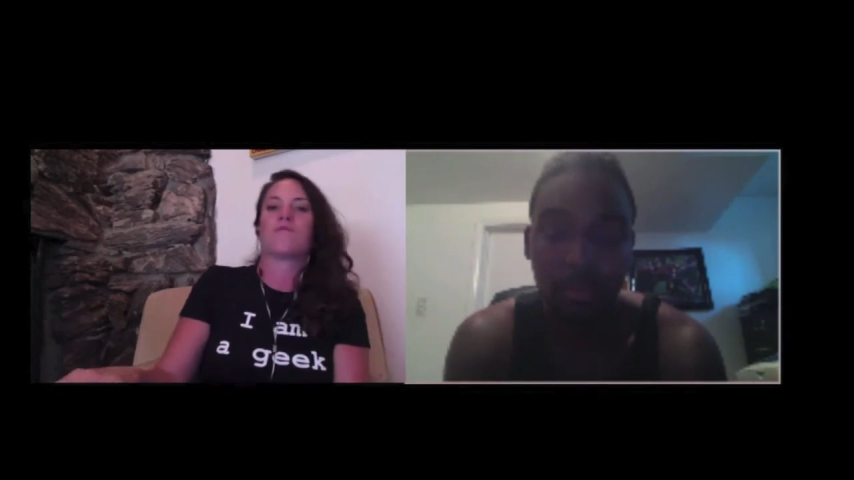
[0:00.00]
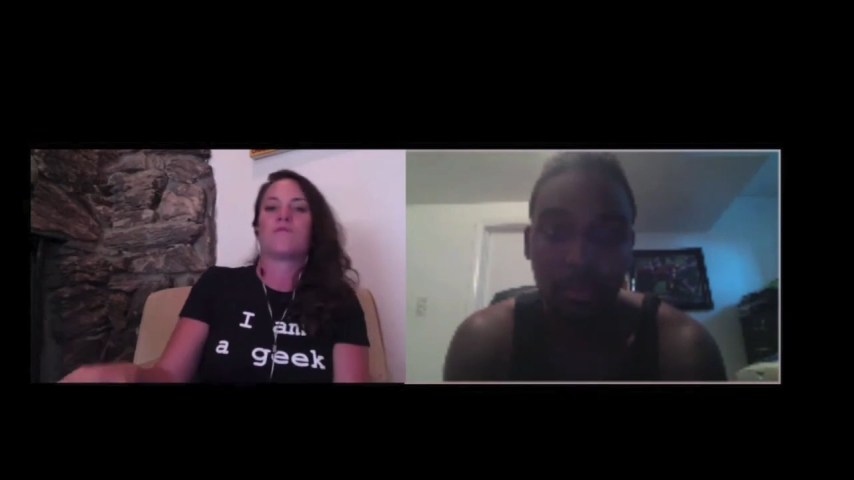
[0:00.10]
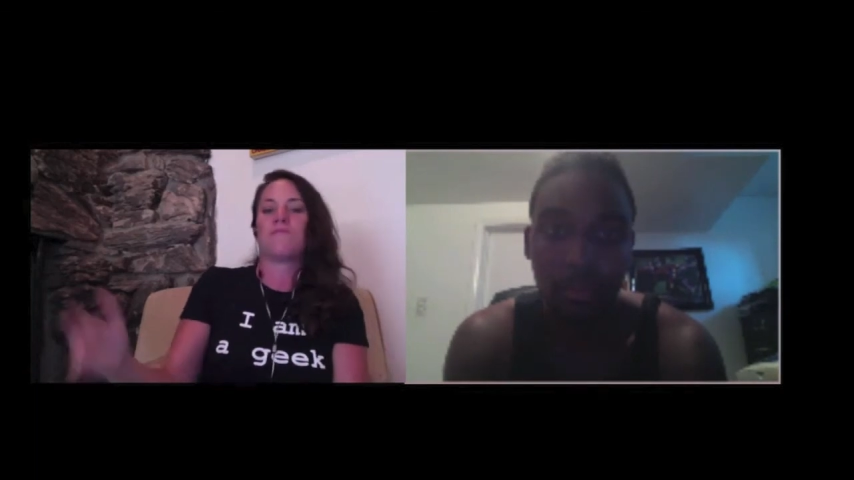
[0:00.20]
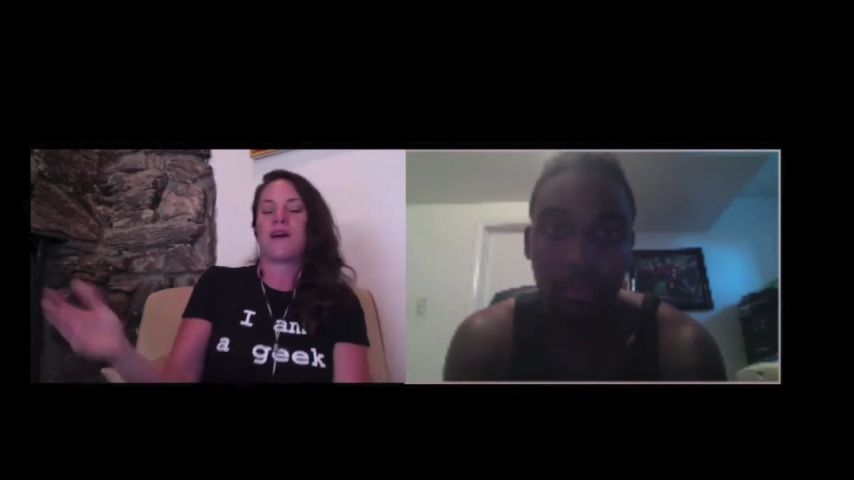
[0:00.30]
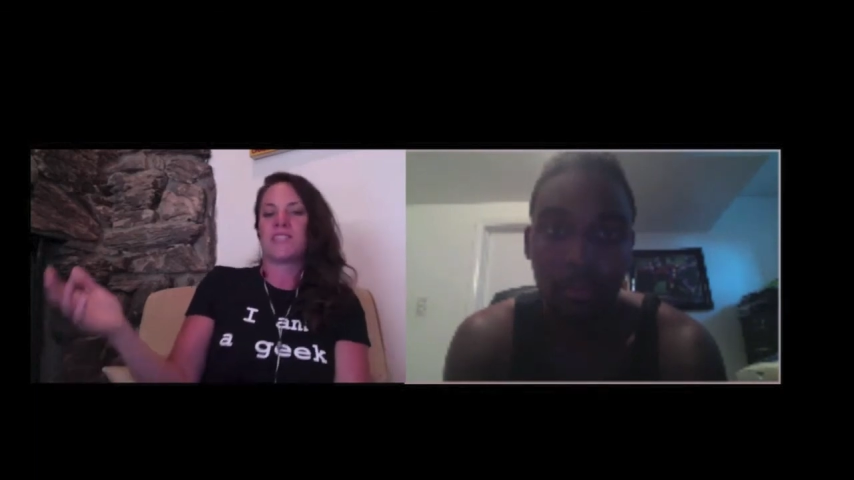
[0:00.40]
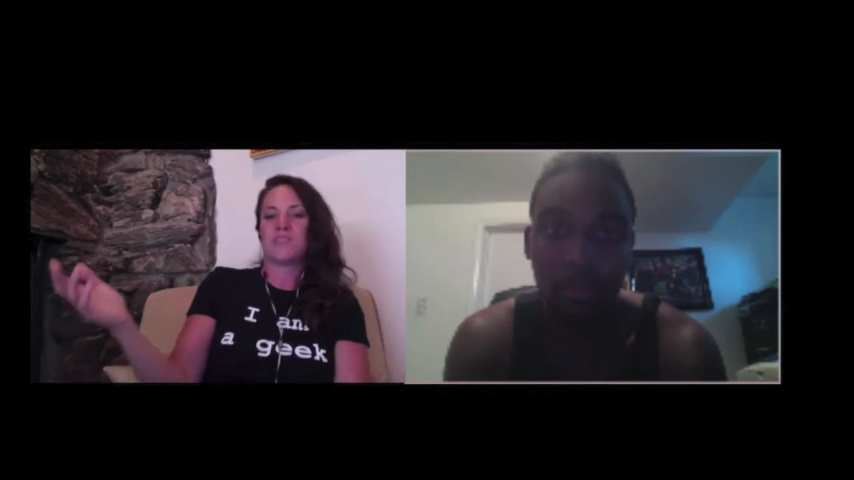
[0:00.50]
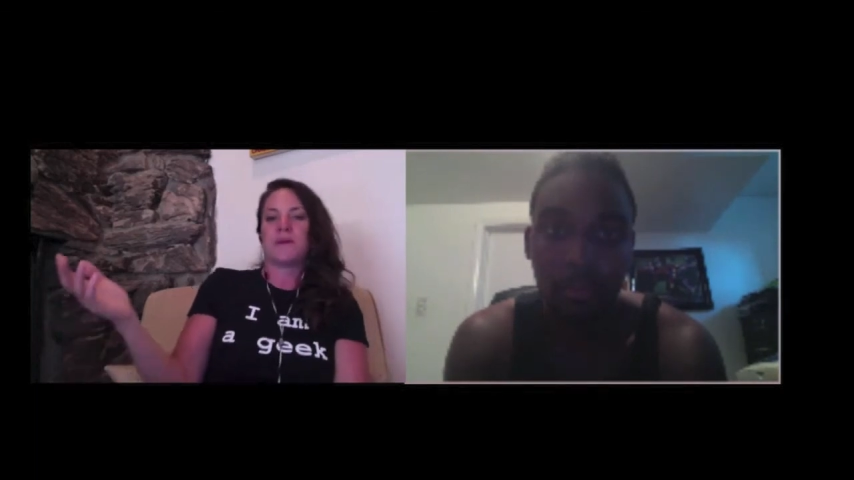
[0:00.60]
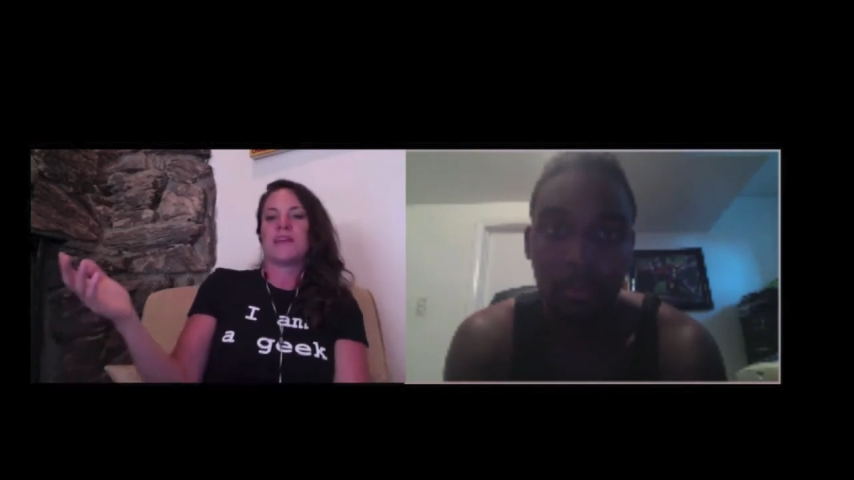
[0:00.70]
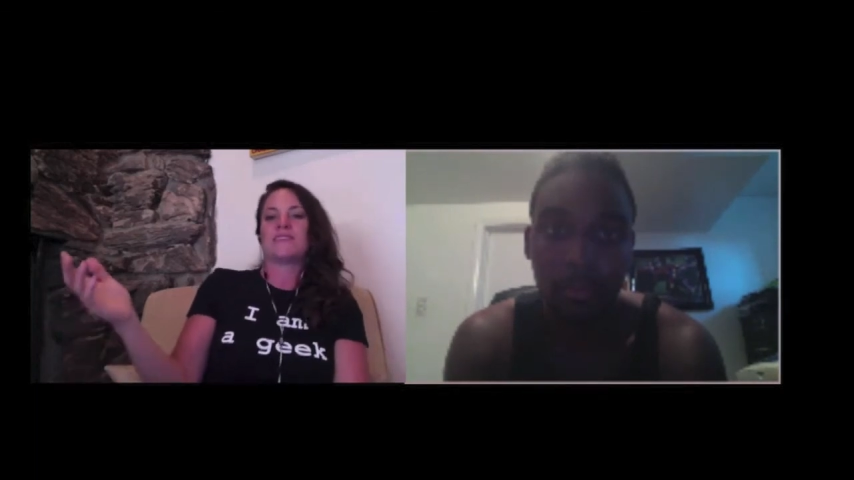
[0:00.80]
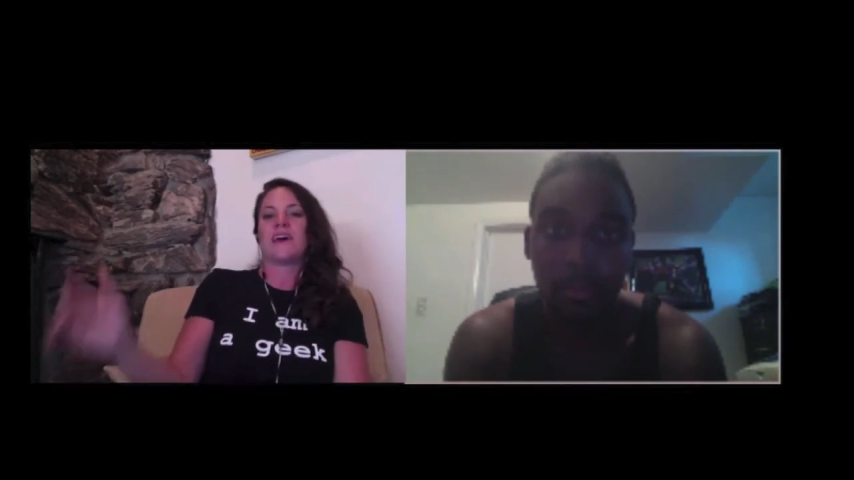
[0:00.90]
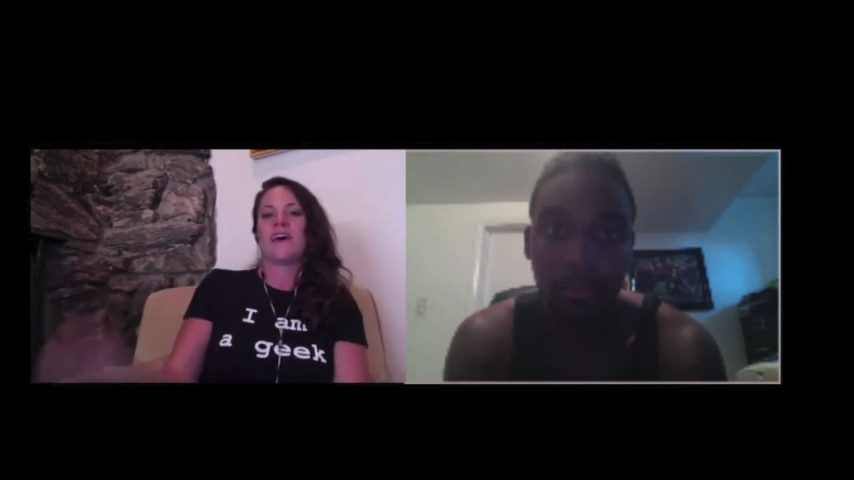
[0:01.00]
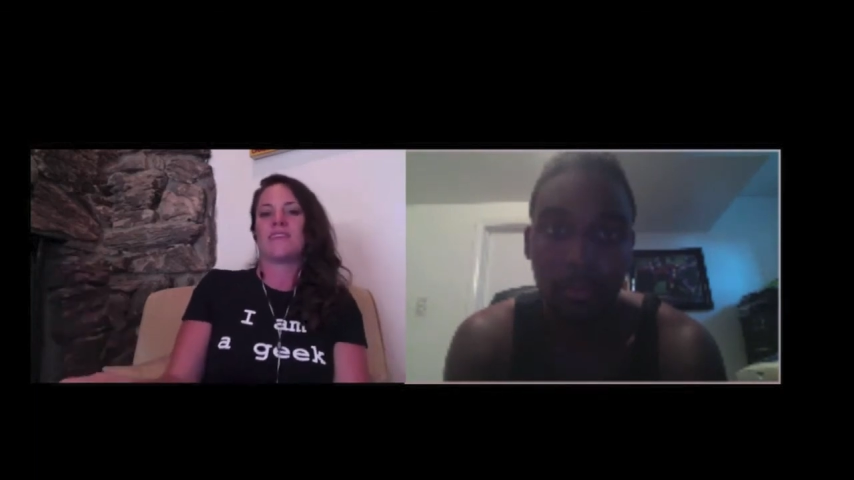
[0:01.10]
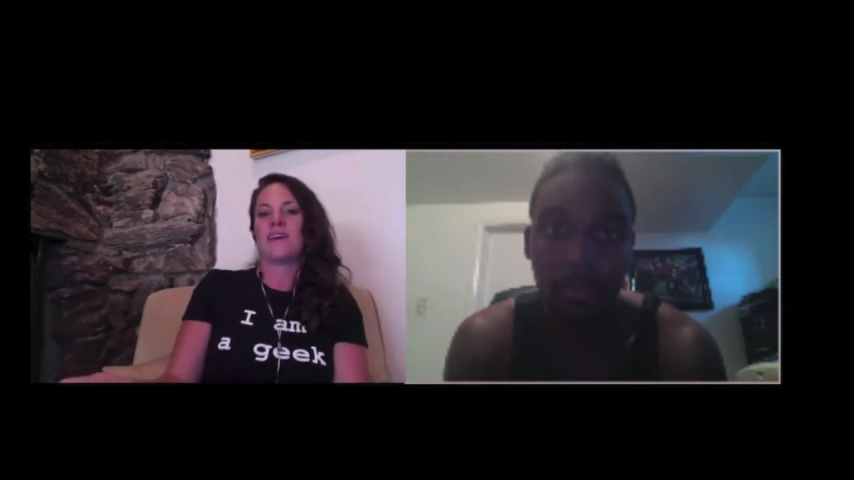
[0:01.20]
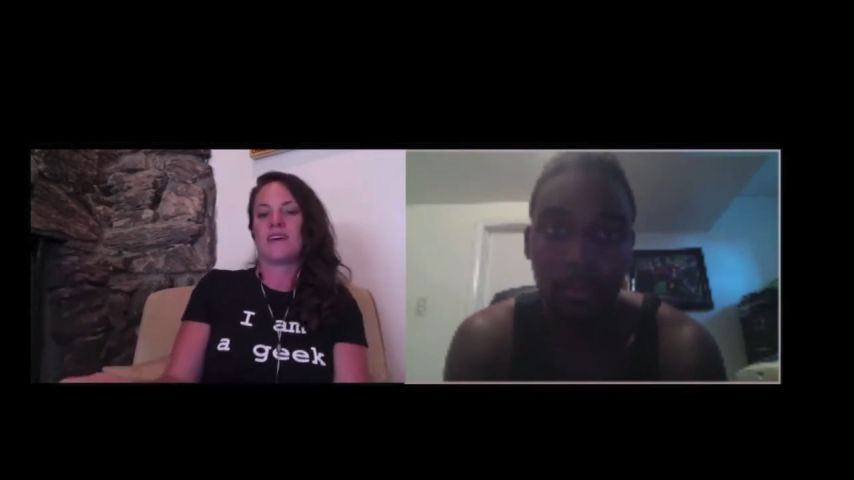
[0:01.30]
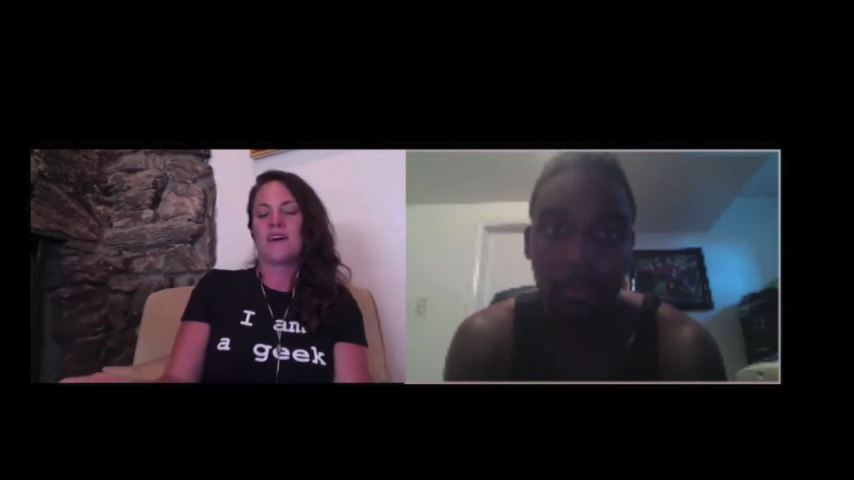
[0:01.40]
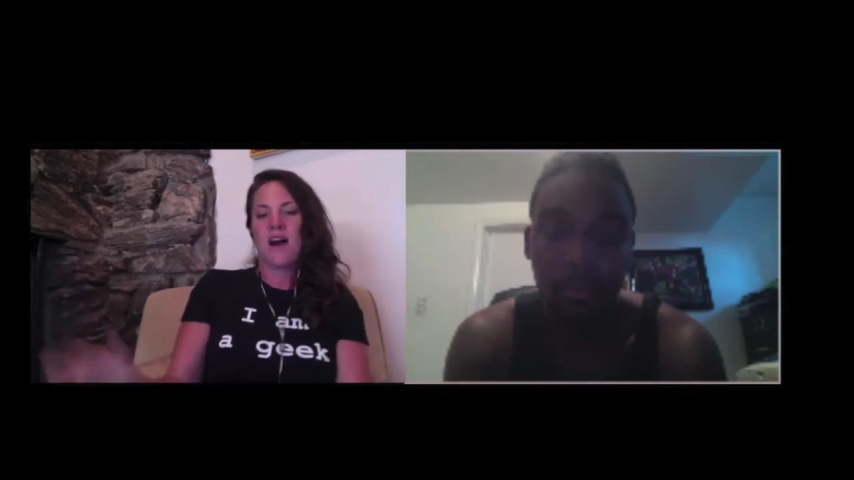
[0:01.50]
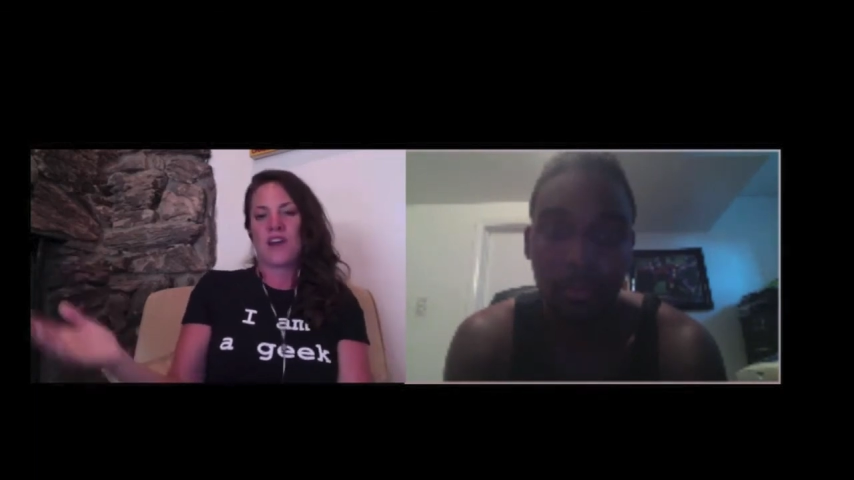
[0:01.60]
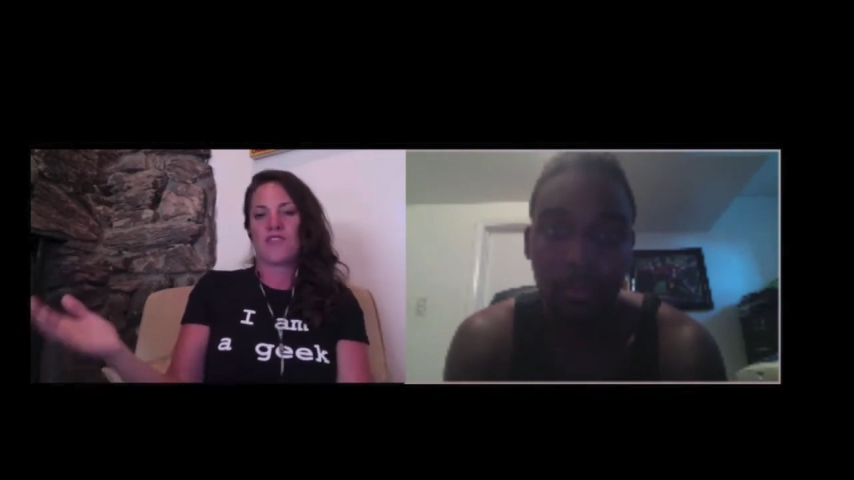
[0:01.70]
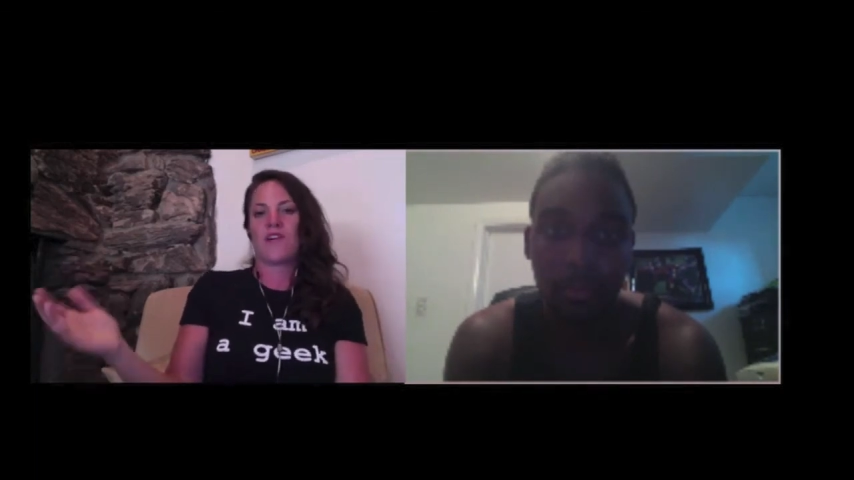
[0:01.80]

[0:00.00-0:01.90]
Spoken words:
out, like when MySpace had like